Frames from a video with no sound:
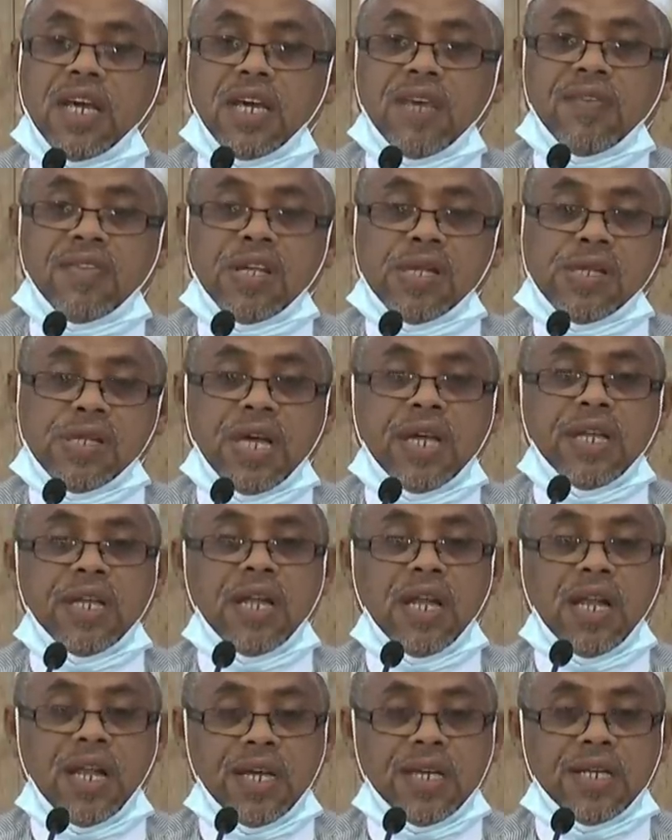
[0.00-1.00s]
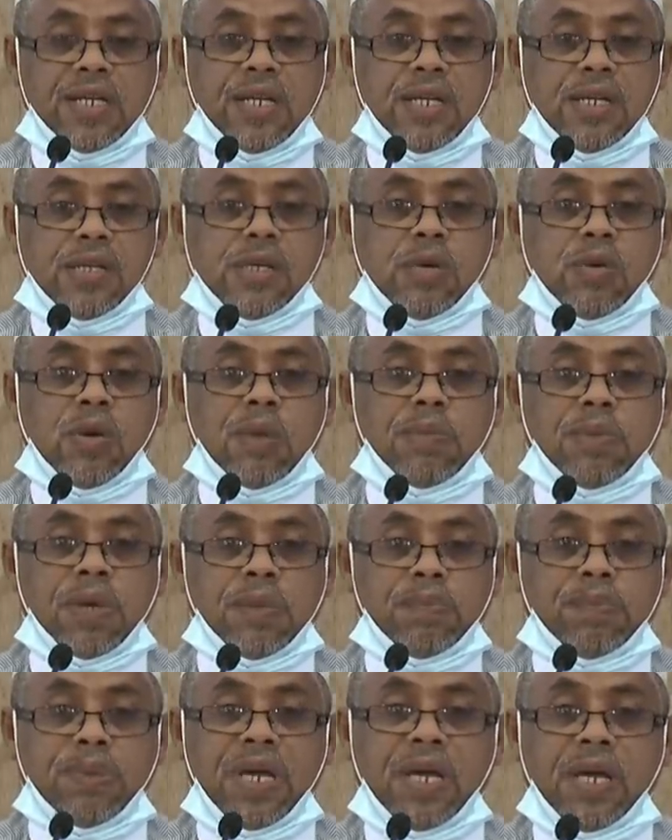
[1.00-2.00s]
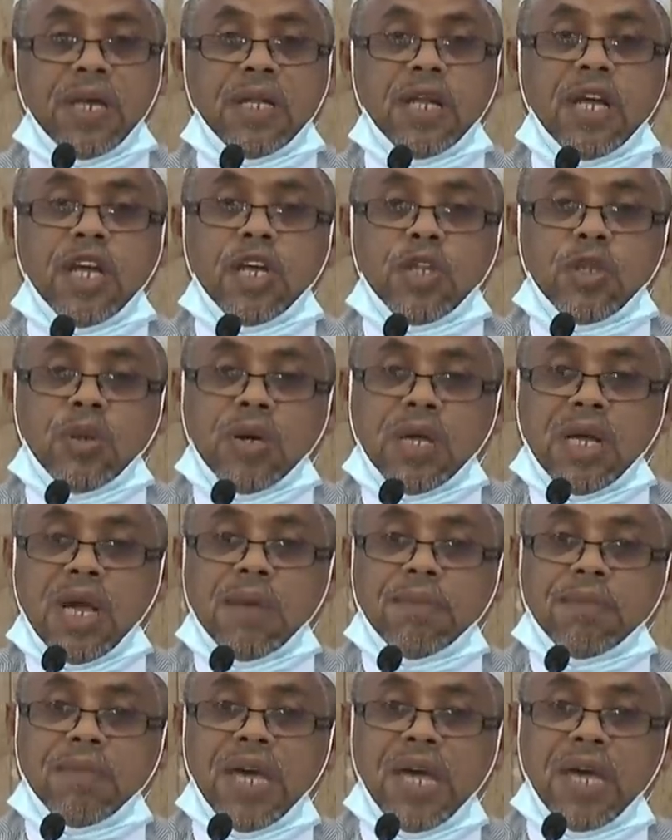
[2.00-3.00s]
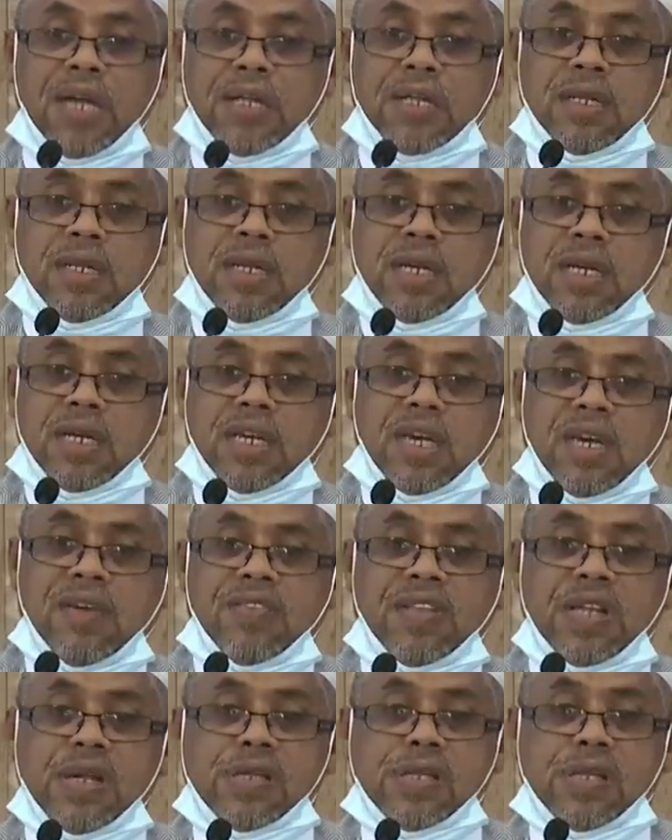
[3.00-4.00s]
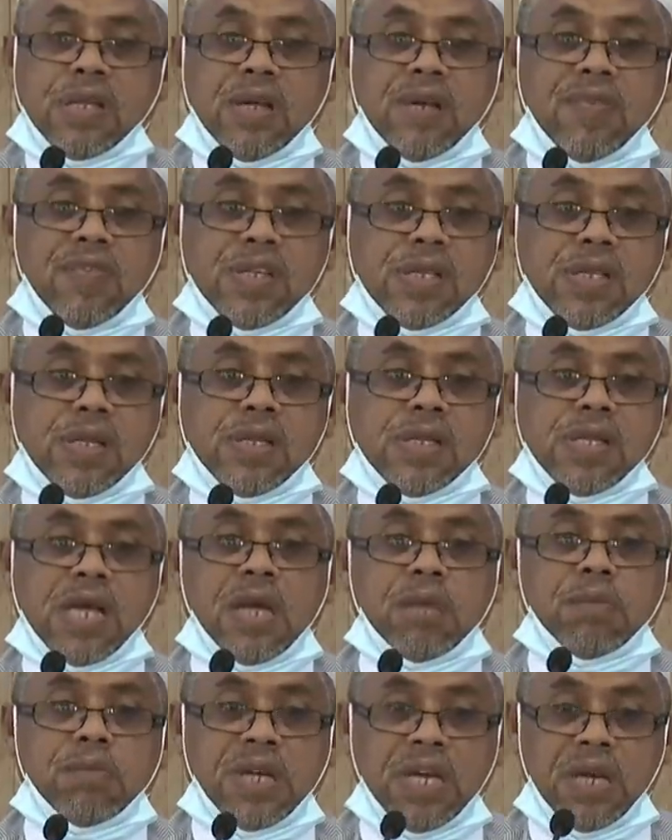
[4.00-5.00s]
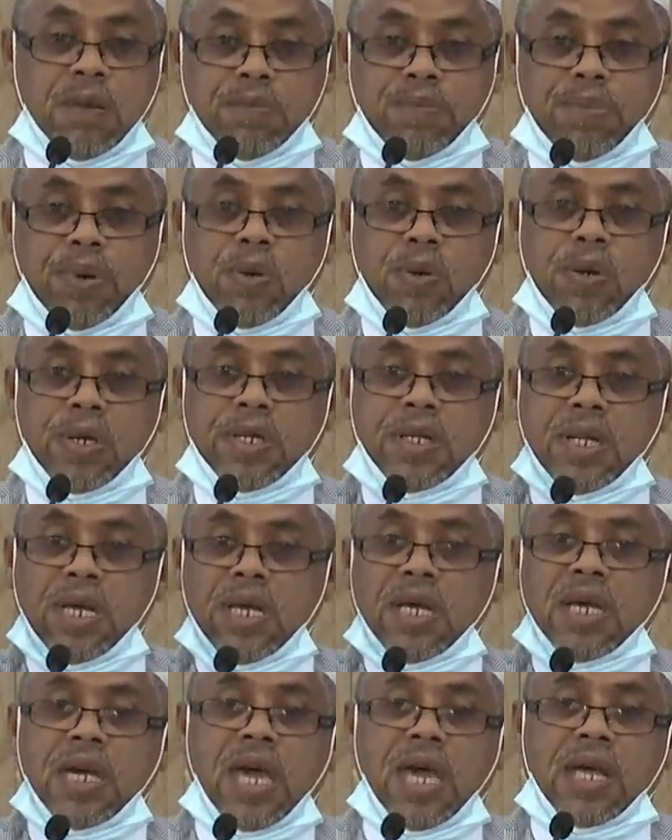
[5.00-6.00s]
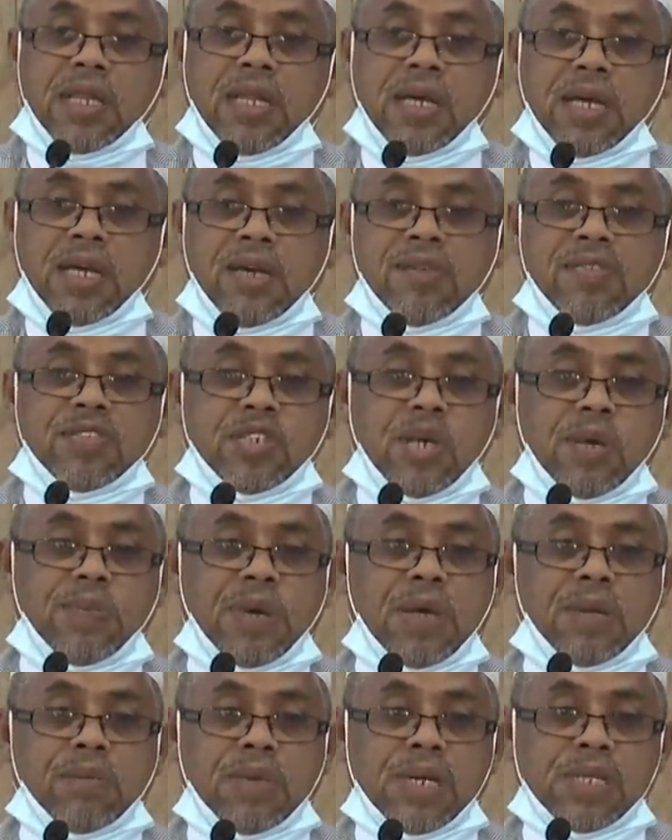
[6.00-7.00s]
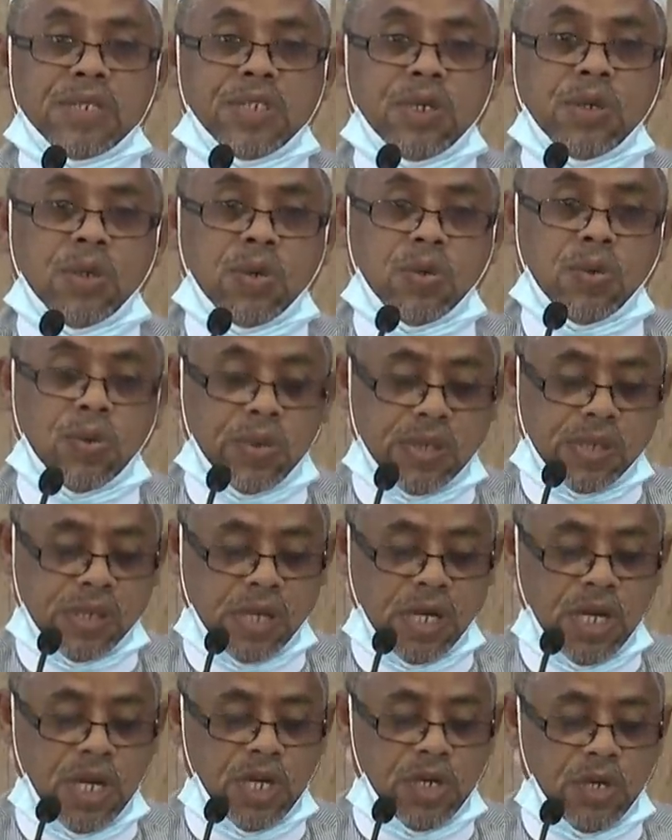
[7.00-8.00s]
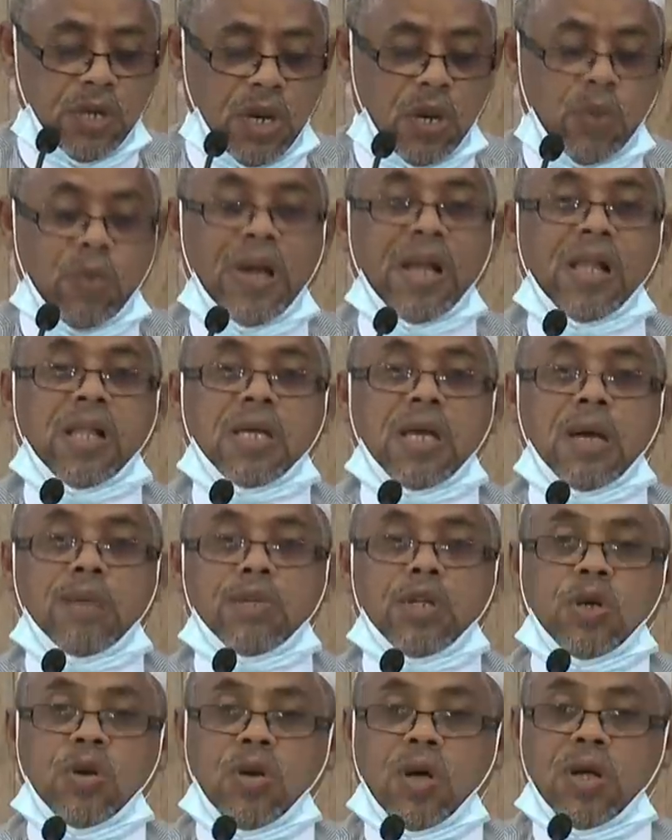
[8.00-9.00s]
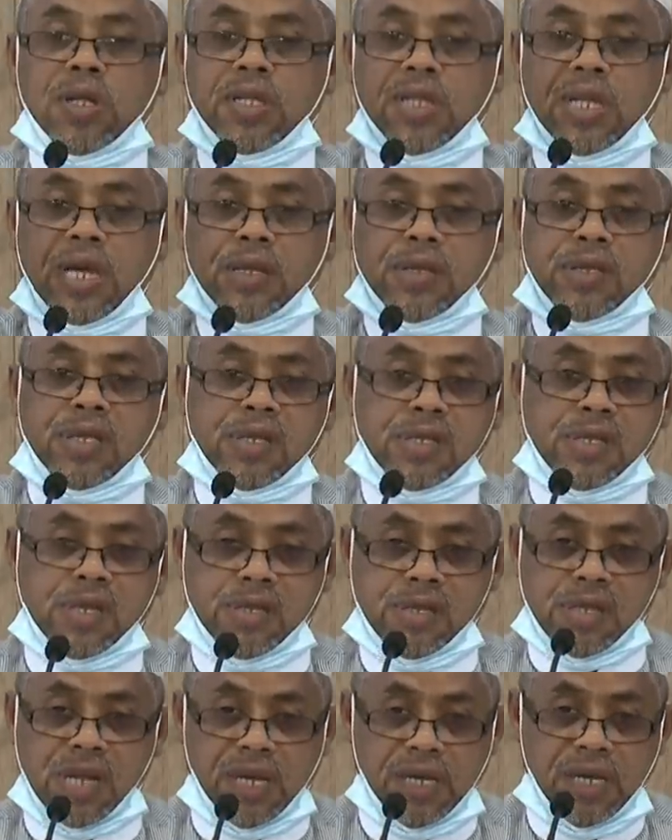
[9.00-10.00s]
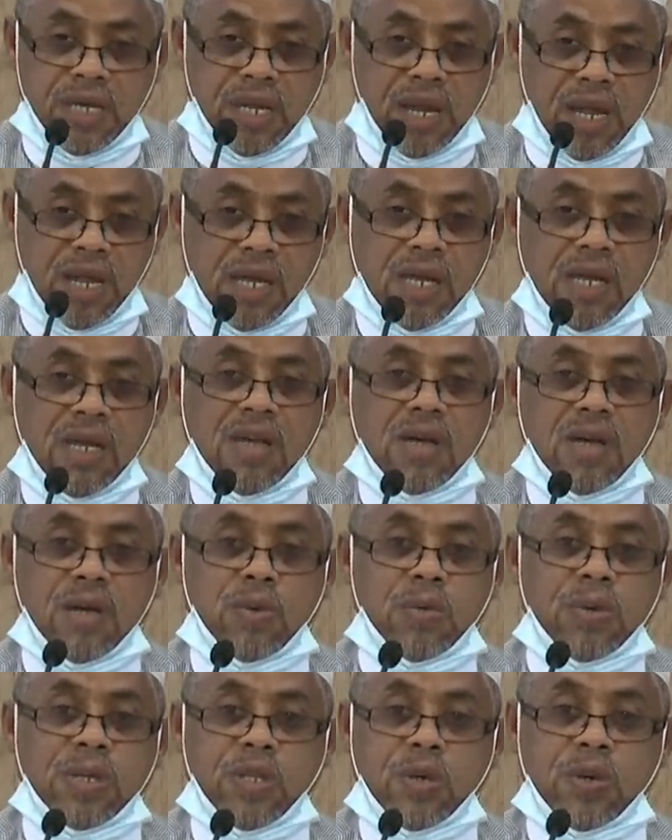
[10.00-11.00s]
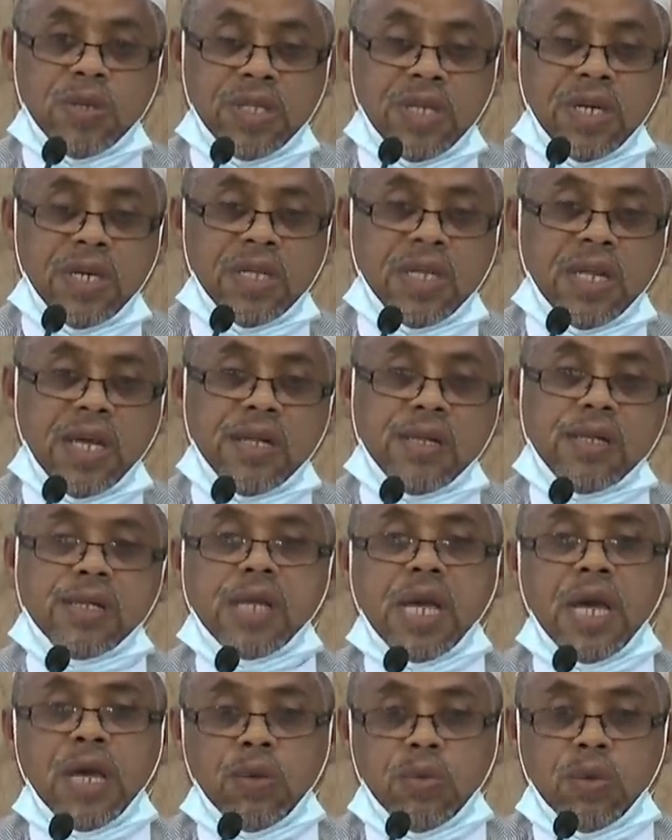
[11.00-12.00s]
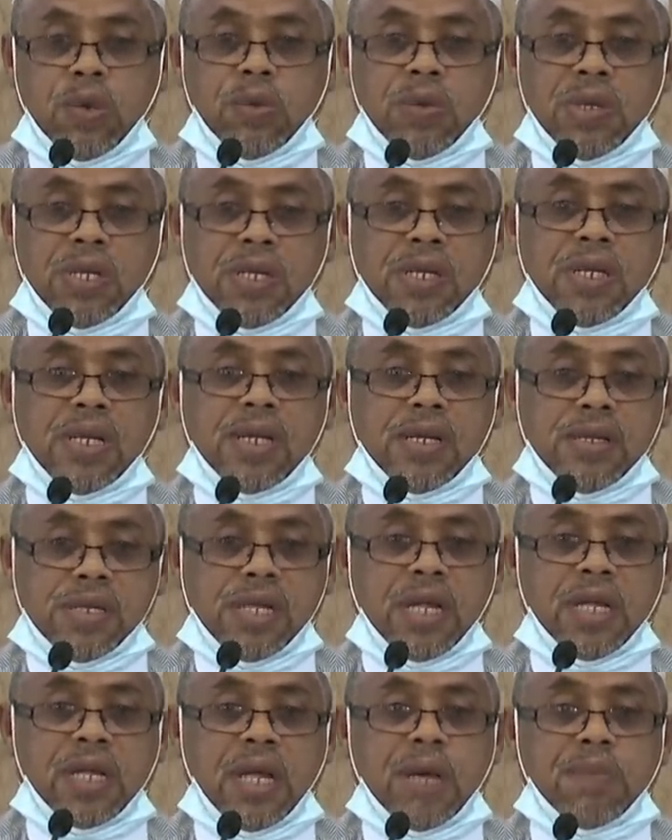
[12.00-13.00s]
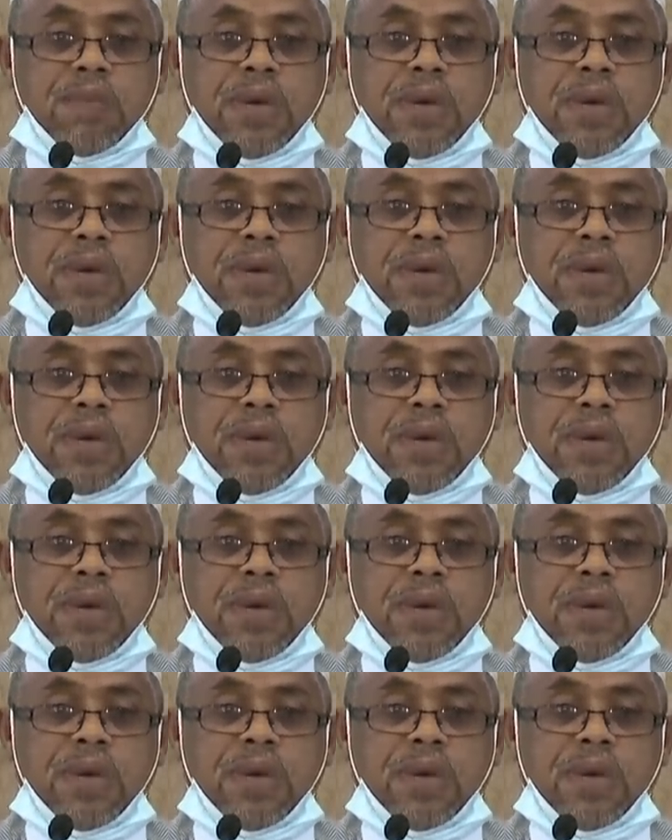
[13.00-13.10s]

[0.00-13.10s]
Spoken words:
If there's any ladies who are prepared to come and give their services and be employed at the gift shop at Masjid al-Quds, you are welcome to contact Sister Zahira with your details, and we will set